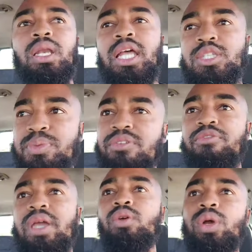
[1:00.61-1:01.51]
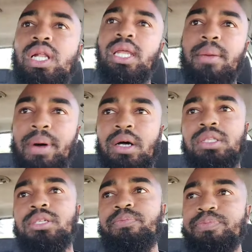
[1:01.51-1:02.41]
let's speak very quickly about
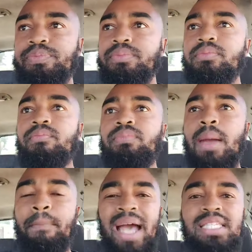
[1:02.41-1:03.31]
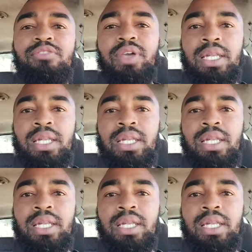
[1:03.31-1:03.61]
passive